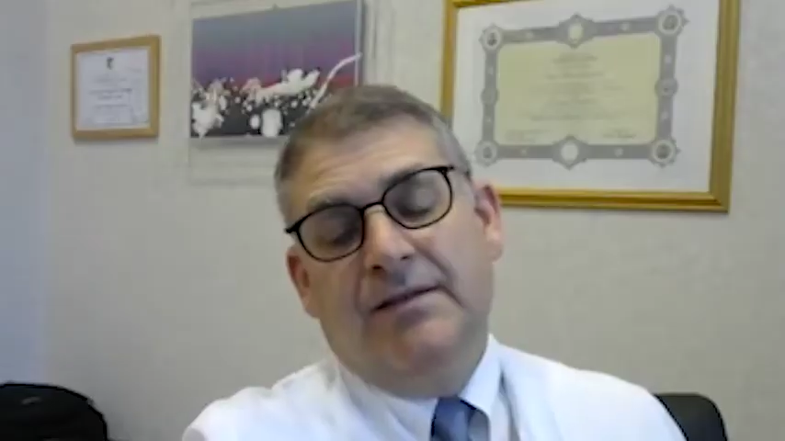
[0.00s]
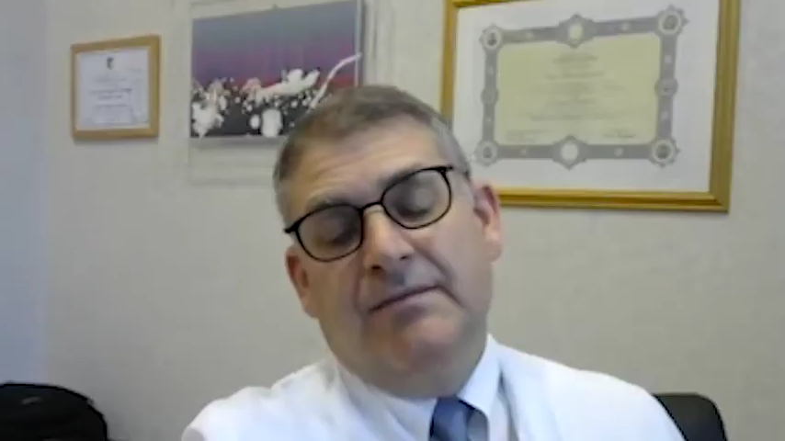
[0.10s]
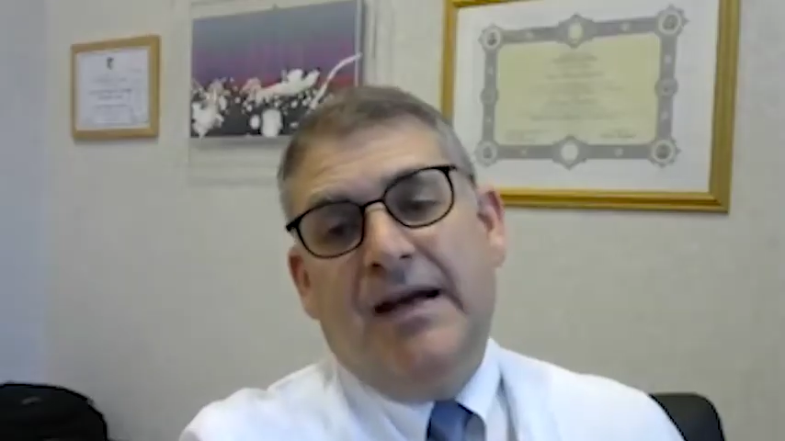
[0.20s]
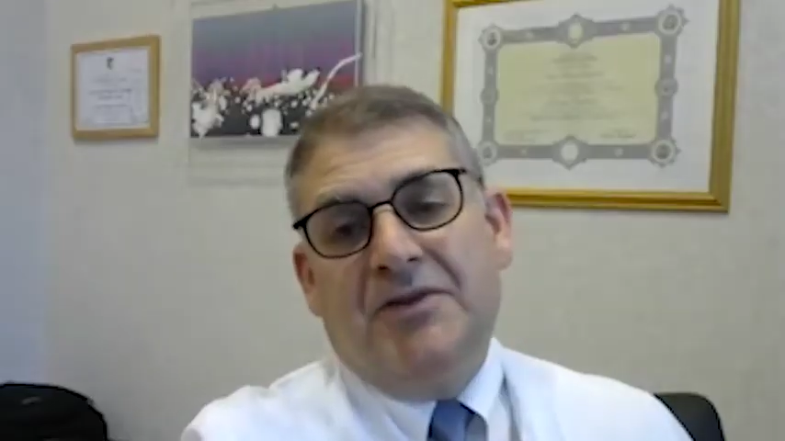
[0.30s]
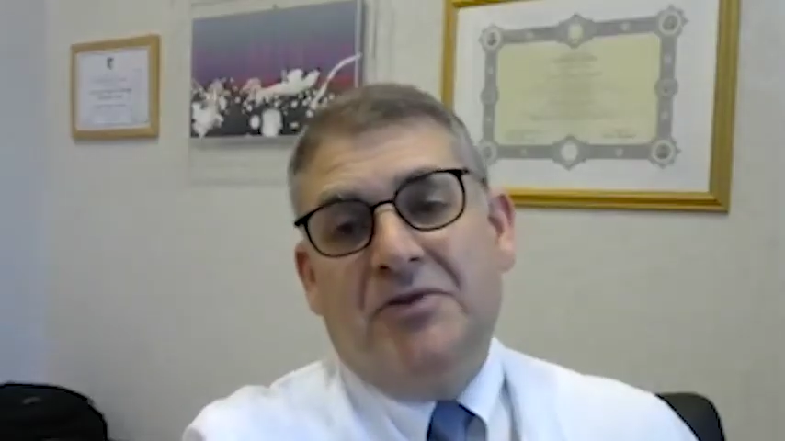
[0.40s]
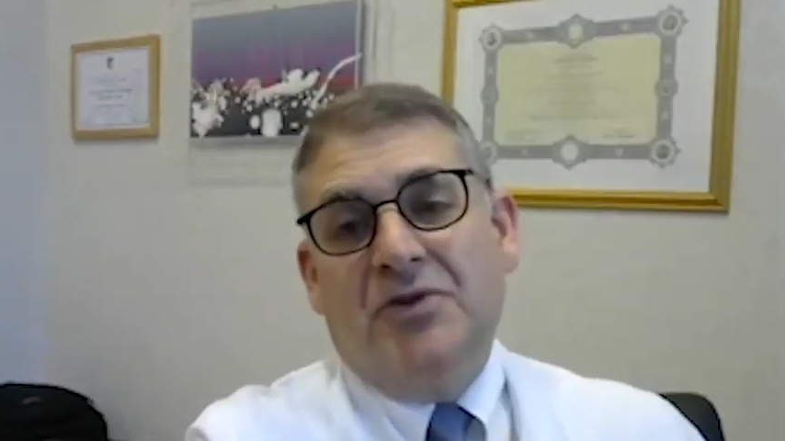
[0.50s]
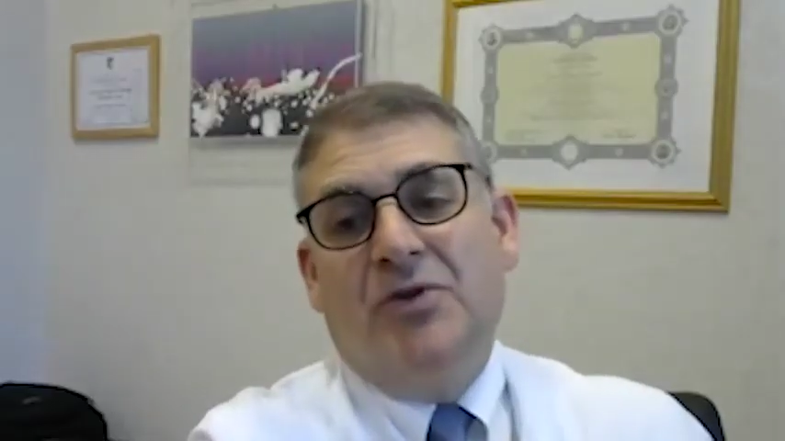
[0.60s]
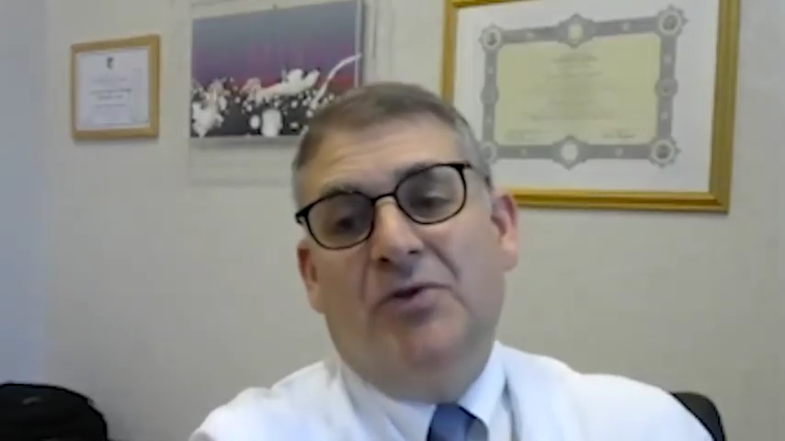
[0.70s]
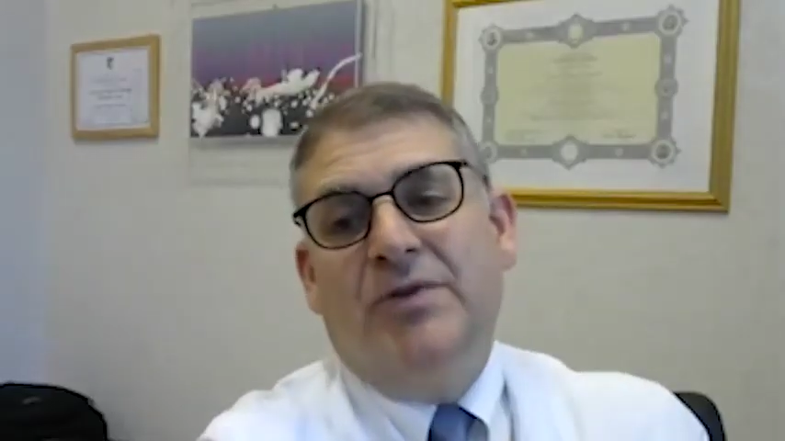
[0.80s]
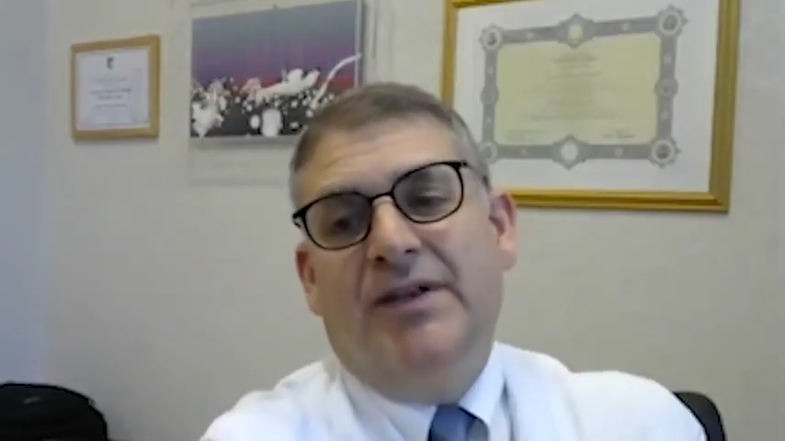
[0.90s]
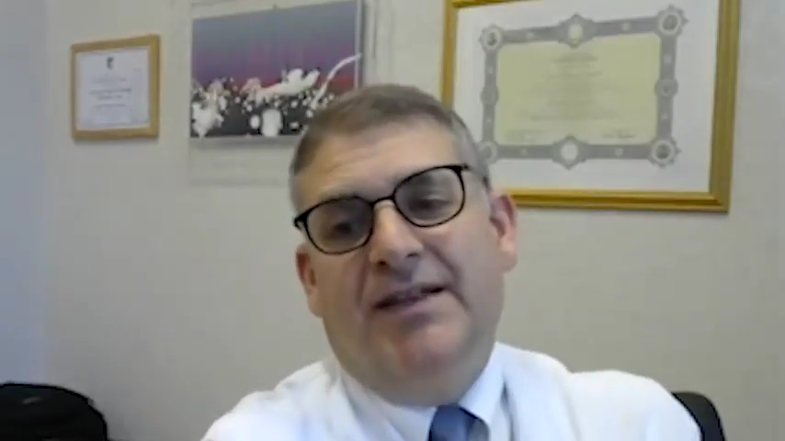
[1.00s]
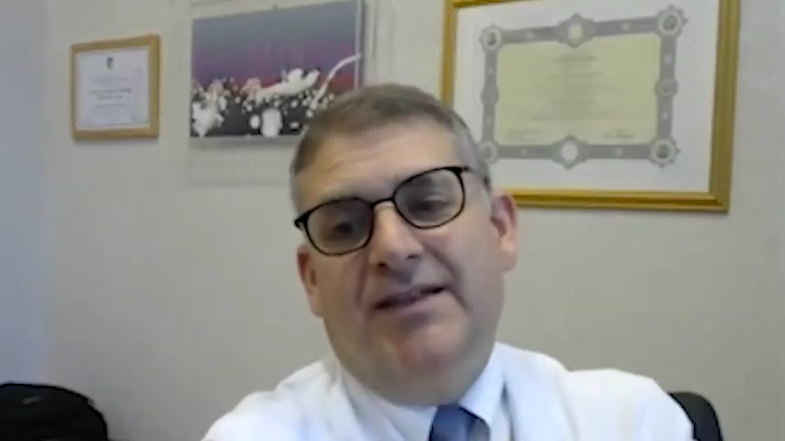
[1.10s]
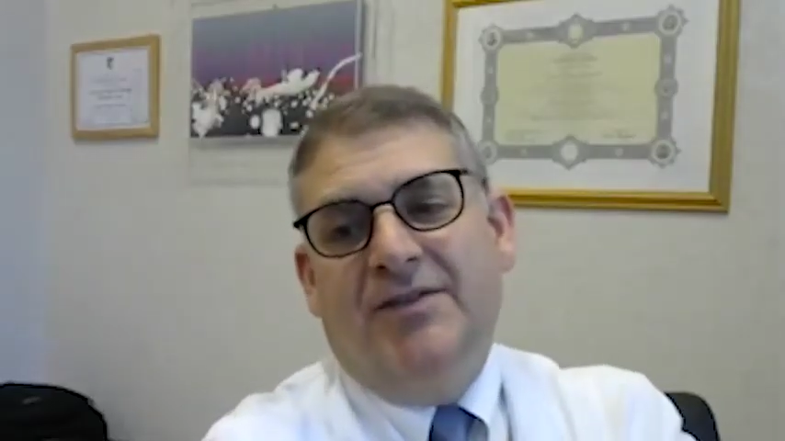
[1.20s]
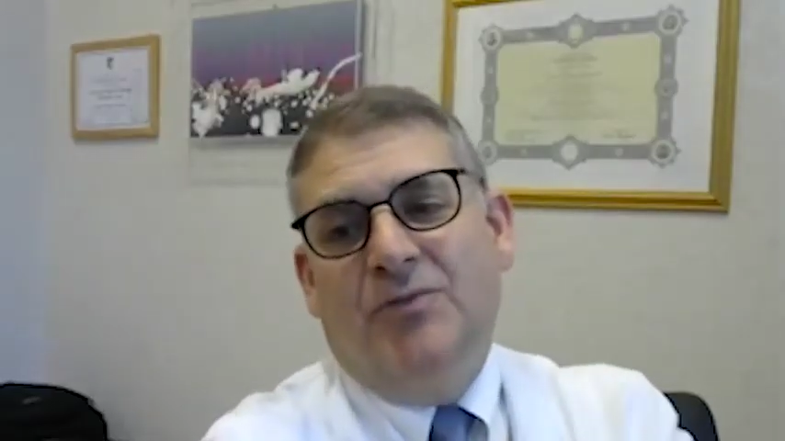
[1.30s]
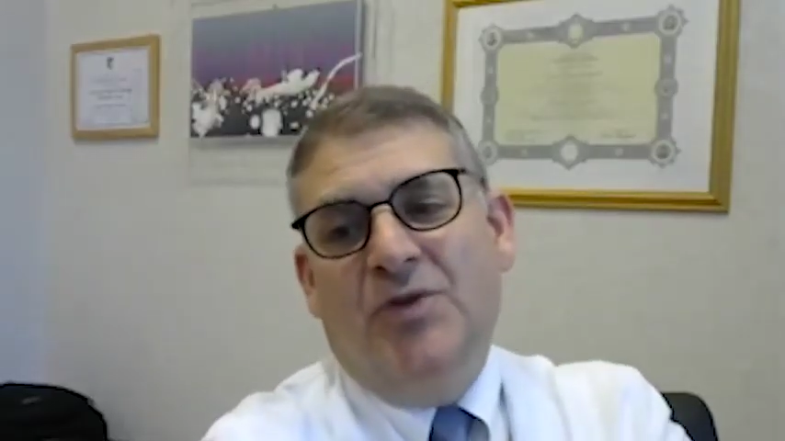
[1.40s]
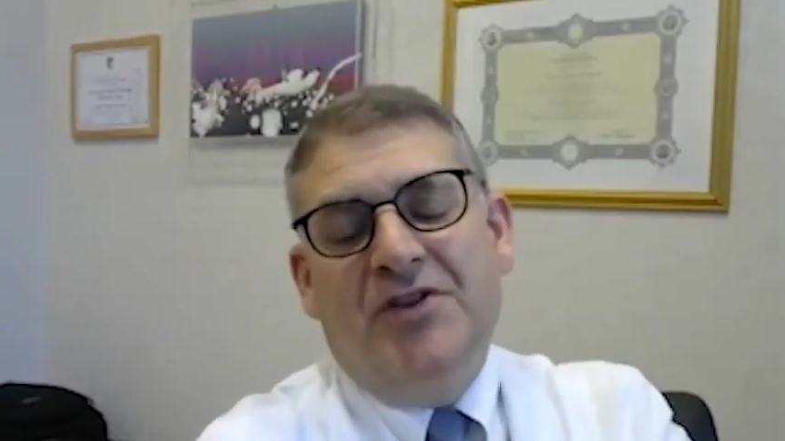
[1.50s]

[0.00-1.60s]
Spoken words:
But you know, we